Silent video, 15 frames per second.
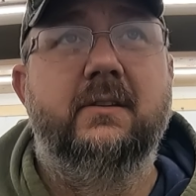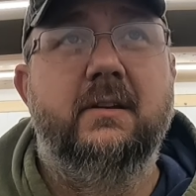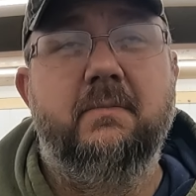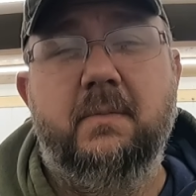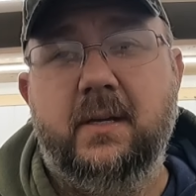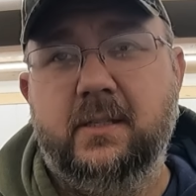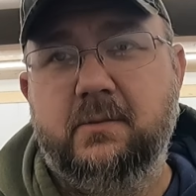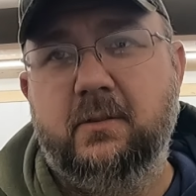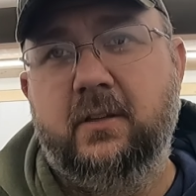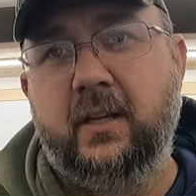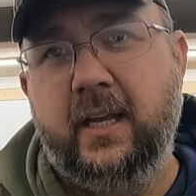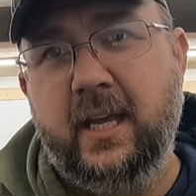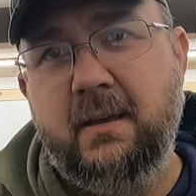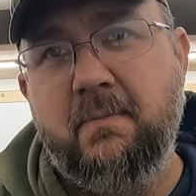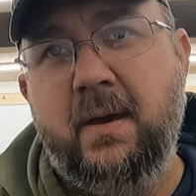3 months worth
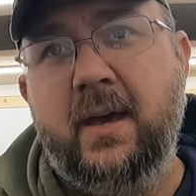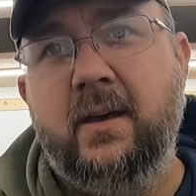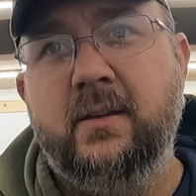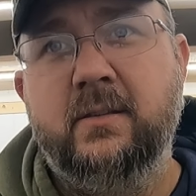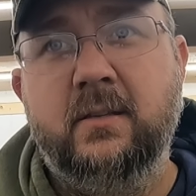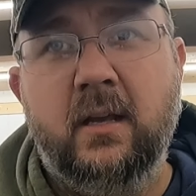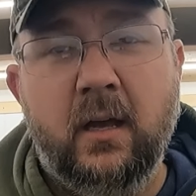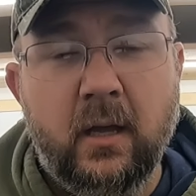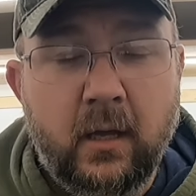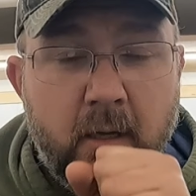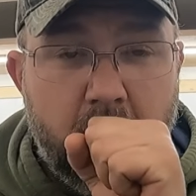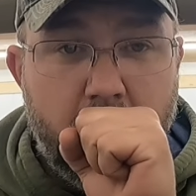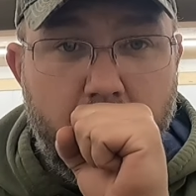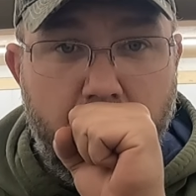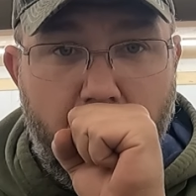of emails,
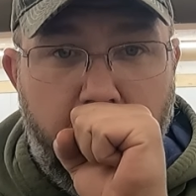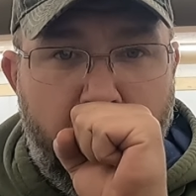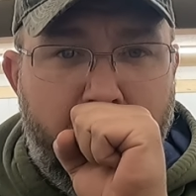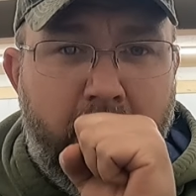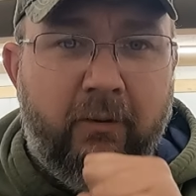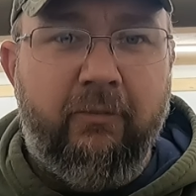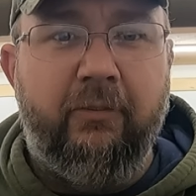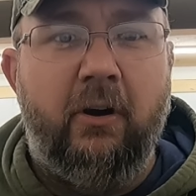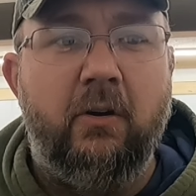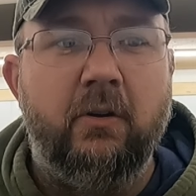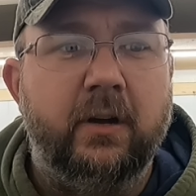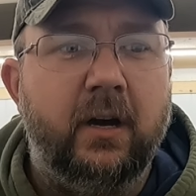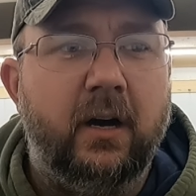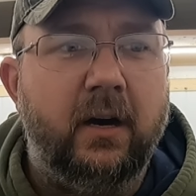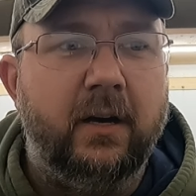
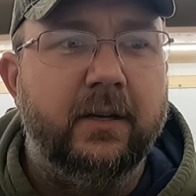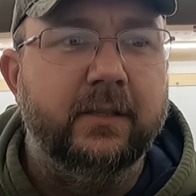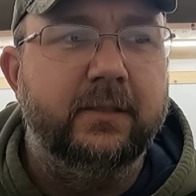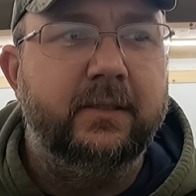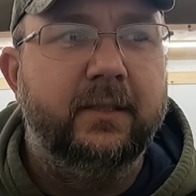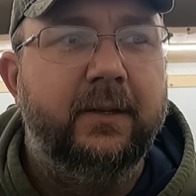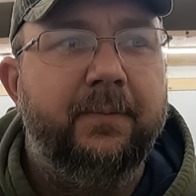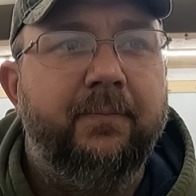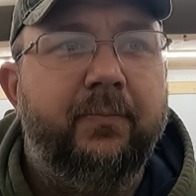phone calls,